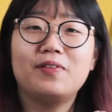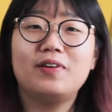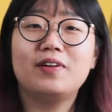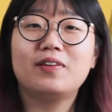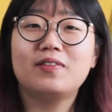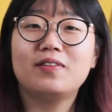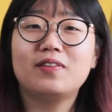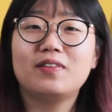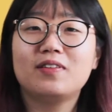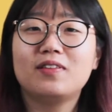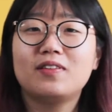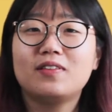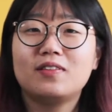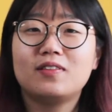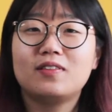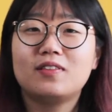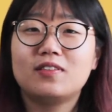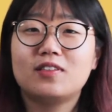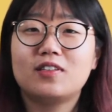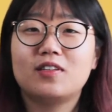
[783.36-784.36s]
well,
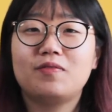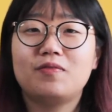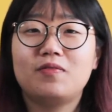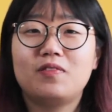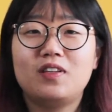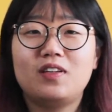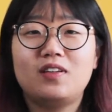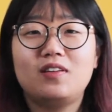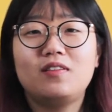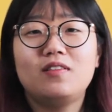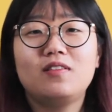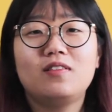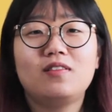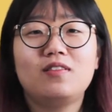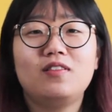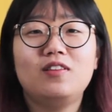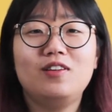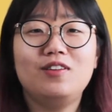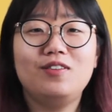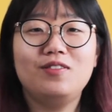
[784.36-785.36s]
something
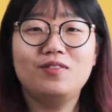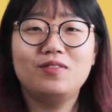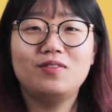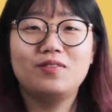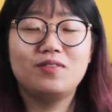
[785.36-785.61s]
new